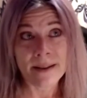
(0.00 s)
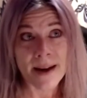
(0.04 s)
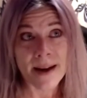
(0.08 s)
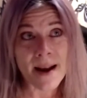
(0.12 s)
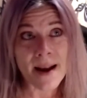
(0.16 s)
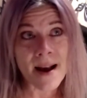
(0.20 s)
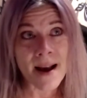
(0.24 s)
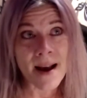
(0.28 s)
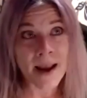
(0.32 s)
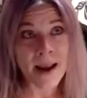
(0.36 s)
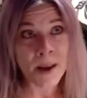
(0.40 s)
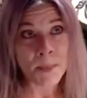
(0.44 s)

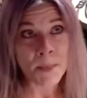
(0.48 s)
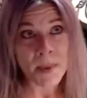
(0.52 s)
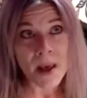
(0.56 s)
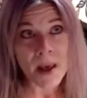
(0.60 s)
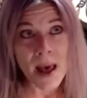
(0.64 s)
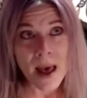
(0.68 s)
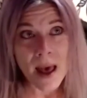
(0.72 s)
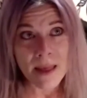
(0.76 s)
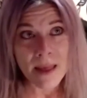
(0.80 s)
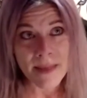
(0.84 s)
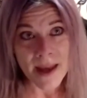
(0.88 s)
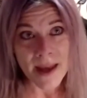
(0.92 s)
I
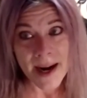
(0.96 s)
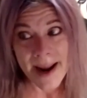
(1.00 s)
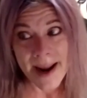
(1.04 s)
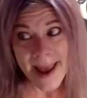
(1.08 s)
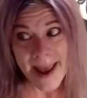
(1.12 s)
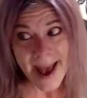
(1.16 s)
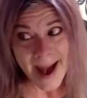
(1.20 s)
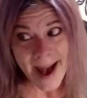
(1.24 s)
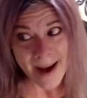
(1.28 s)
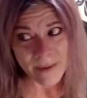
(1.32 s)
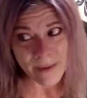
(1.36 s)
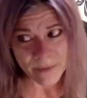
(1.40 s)

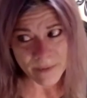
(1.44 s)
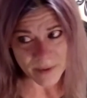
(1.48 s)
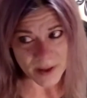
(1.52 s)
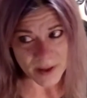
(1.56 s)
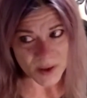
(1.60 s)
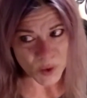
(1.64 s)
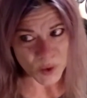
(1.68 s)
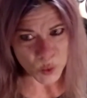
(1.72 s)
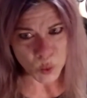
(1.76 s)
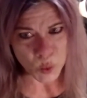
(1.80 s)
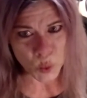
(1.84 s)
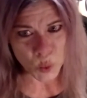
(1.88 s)
have
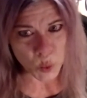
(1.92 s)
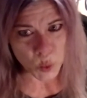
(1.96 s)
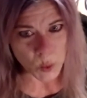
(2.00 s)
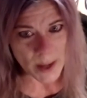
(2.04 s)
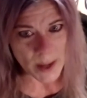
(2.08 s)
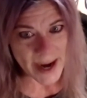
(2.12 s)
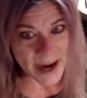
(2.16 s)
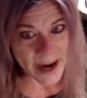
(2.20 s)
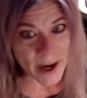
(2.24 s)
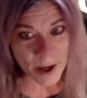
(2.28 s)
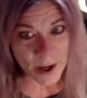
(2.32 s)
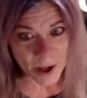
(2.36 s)
this
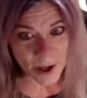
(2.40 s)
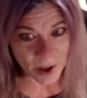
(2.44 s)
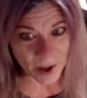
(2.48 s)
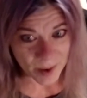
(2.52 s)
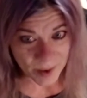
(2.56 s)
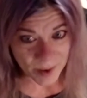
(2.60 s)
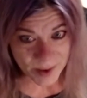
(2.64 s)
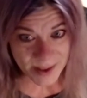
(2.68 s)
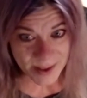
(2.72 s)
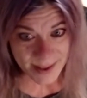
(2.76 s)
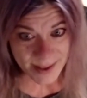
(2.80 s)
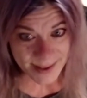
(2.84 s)

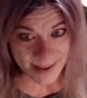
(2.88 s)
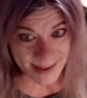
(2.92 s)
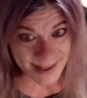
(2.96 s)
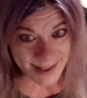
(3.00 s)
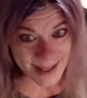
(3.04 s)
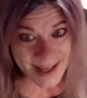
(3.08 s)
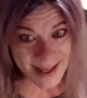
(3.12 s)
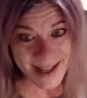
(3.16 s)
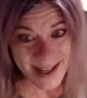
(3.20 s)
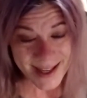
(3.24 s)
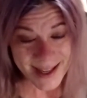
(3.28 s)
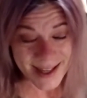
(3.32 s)
rare
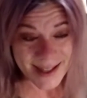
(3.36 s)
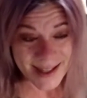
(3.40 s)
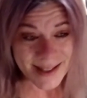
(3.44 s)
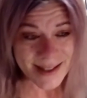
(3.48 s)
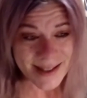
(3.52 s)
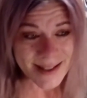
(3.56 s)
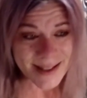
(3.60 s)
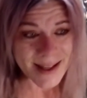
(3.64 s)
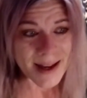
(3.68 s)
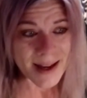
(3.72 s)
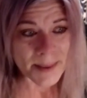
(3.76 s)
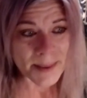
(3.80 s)

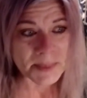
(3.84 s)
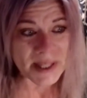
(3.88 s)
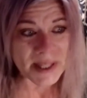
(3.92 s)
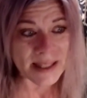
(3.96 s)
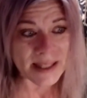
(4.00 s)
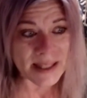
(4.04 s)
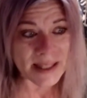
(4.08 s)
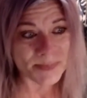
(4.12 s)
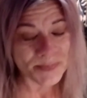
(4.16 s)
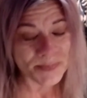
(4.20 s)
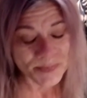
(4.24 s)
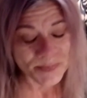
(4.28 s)
disease. I
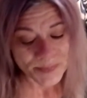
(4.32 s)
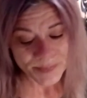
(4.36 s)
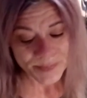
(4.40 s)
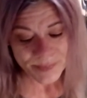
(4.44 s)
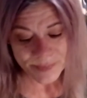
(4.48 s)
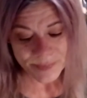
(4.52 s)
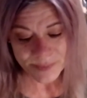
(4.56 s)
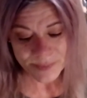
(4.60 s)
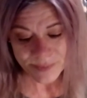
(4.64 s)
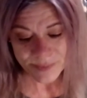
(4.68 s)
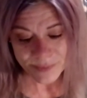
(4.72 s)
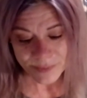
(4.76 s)
mean,
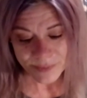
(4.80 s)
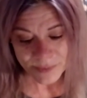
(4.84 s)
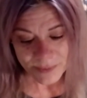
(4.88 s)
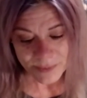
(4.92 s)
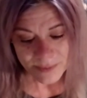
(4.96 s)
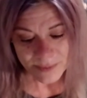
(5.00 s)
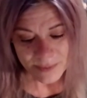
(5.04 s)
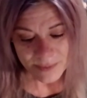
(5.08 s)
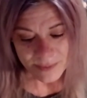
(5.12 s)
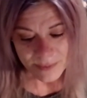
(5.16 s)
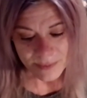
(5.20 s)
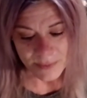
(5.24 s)

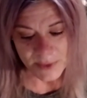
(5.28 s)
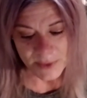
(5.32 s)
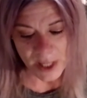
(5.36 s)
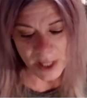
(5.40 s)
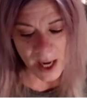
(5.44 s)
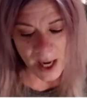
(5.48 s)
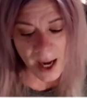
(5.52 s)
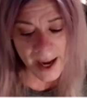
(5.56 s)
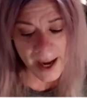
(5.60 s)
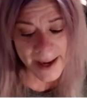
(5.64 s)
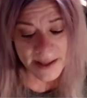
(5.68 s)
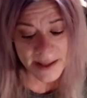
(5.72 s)

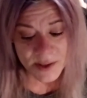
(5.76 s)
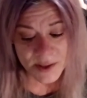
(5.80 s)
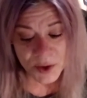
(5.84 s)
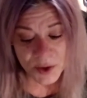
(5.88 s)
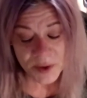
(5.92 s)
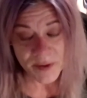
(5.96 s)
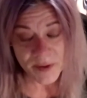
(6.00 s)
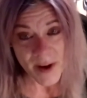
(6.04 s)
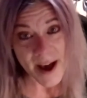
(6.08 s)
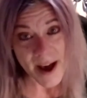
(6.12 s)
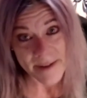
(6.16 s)
I survived